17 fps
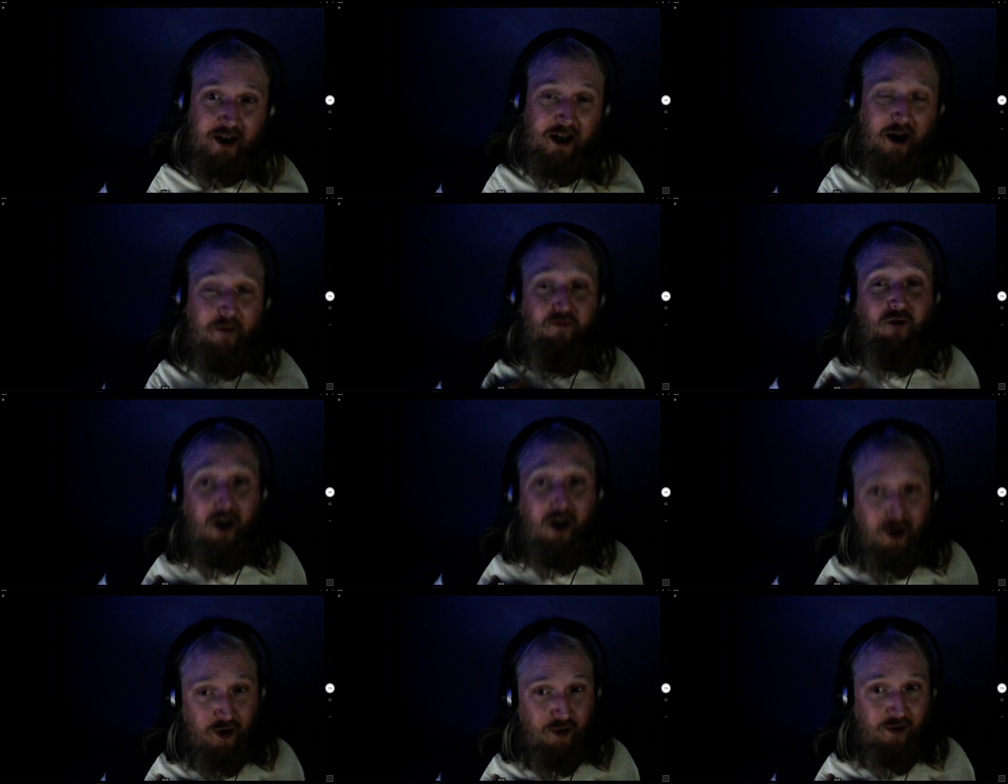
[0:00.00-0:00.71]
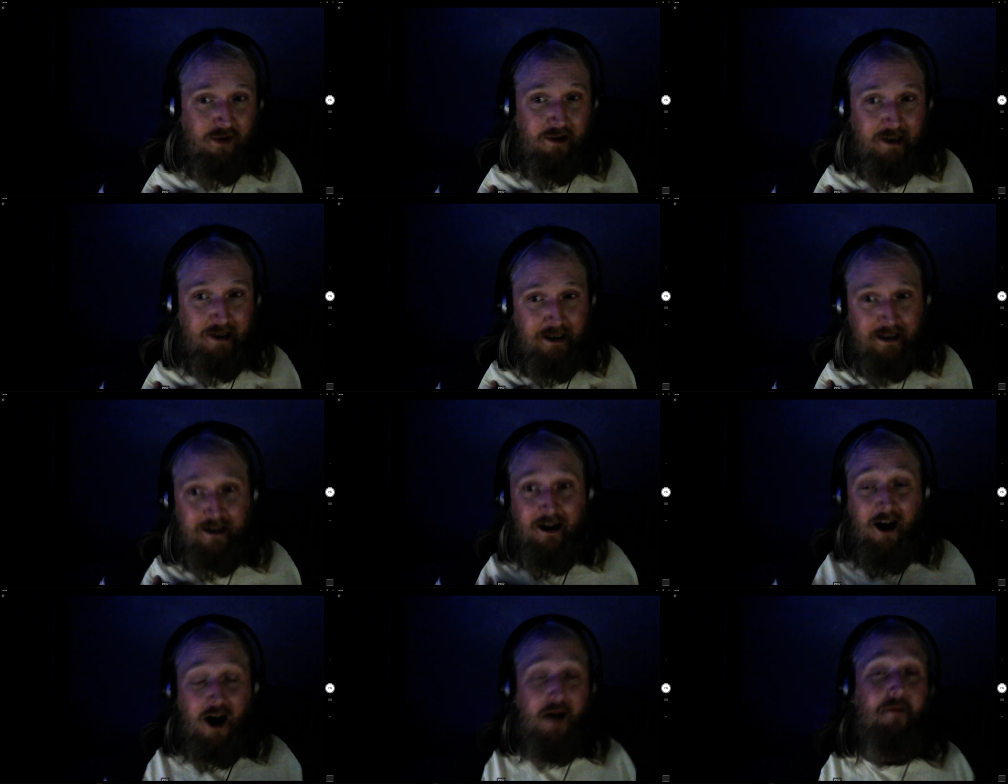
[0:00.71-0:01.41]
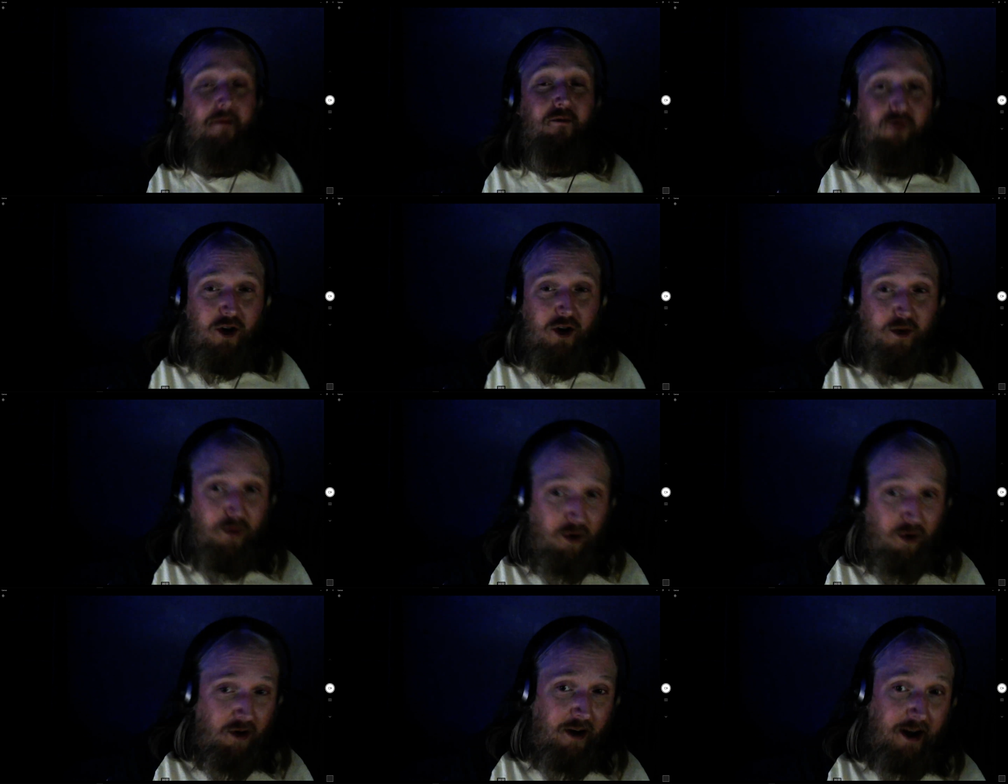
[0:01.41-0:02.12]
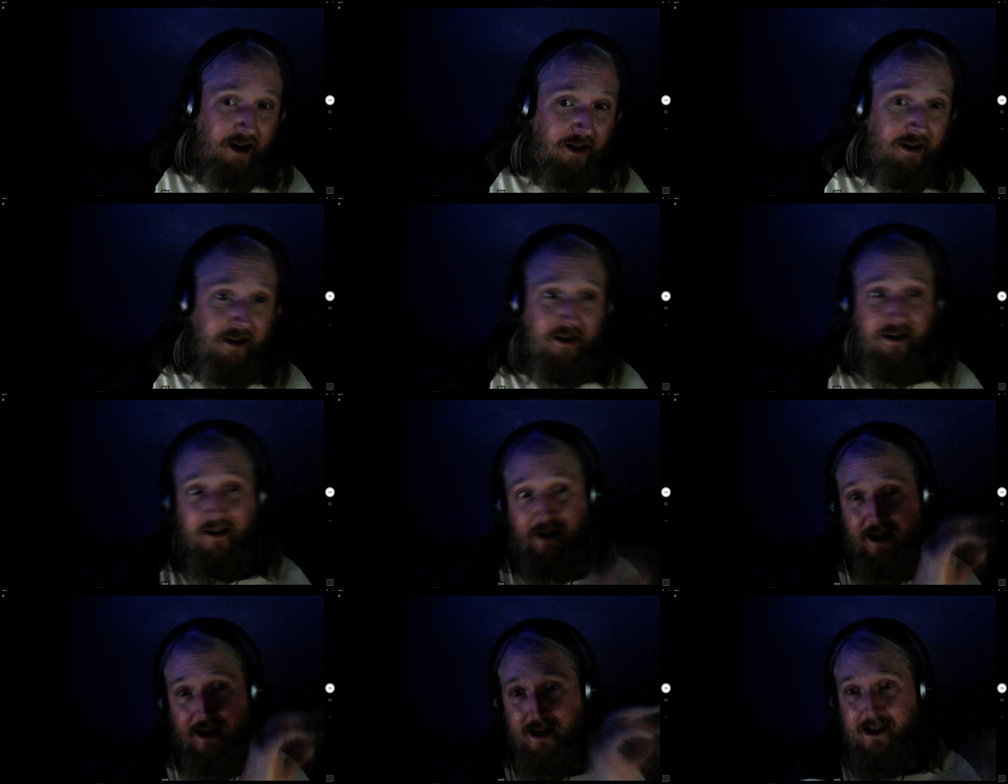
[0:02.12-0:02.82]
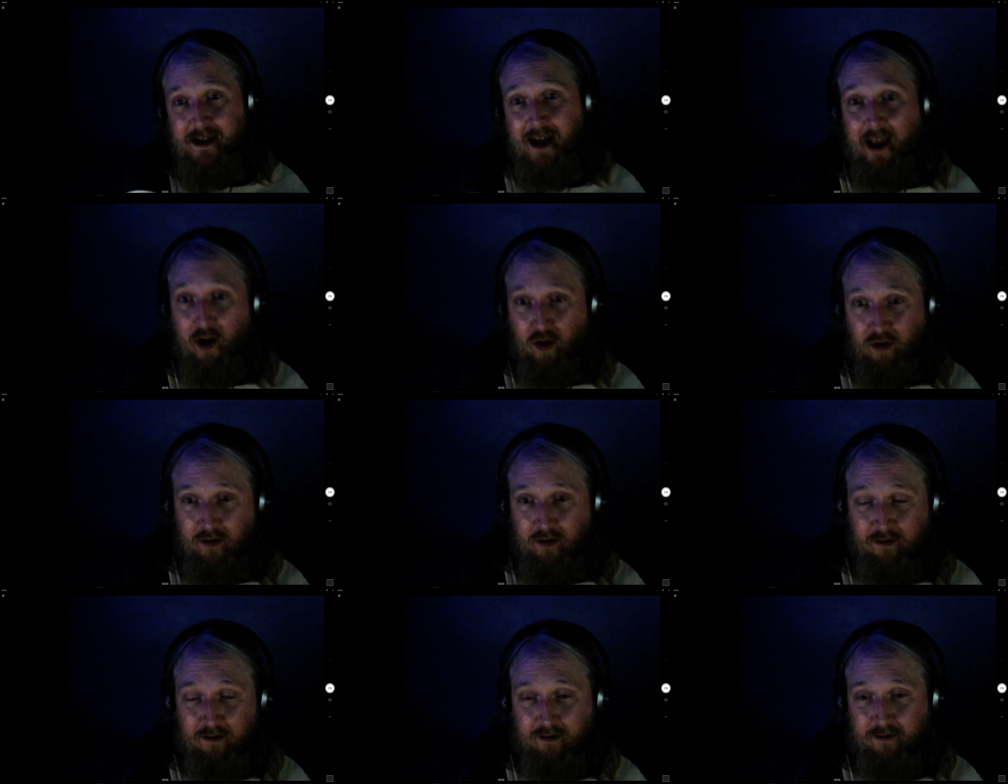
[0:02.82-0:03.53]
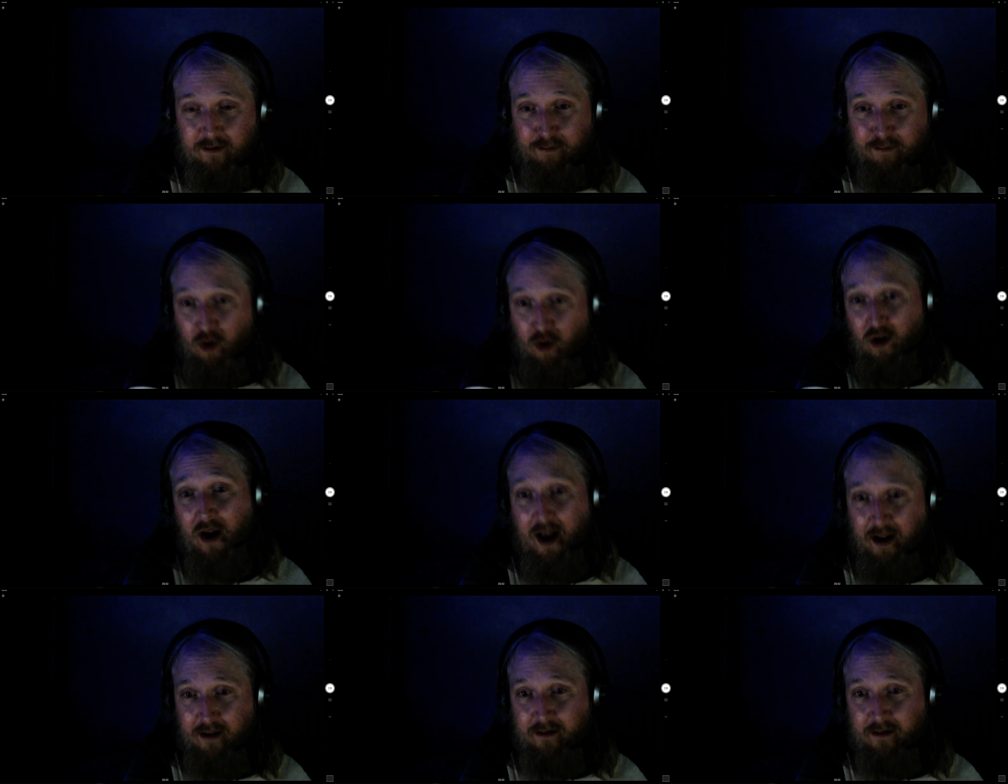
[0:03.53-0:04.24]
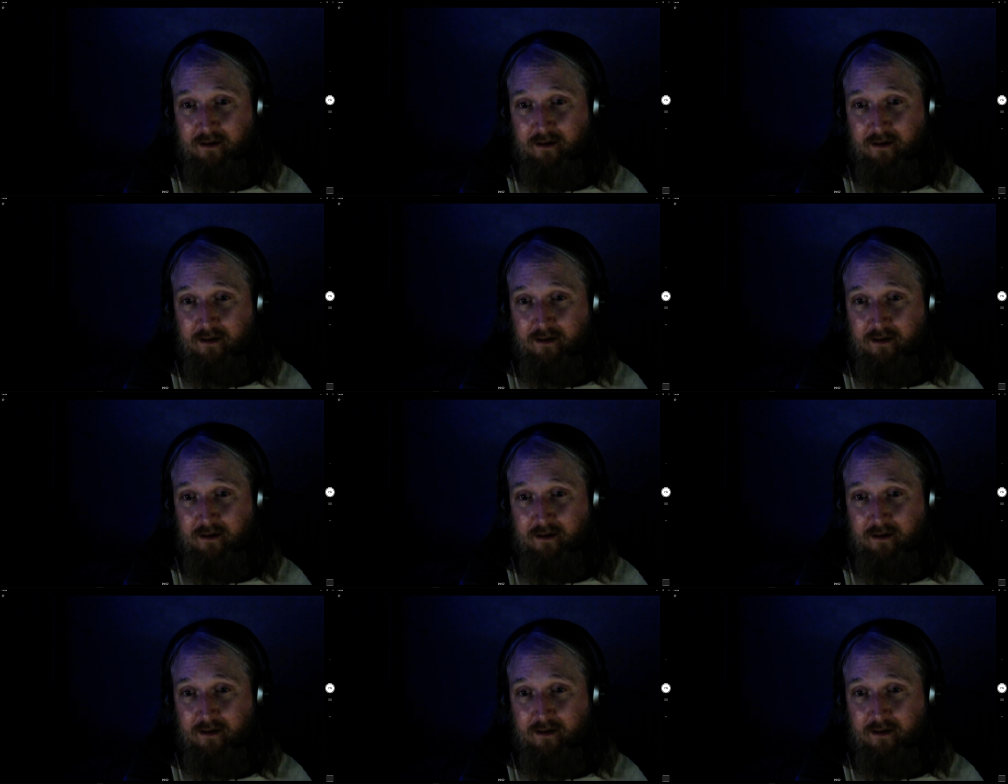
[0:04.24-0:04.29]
I'm Russell. I'm Russell Morahan. He's Leon Morahan.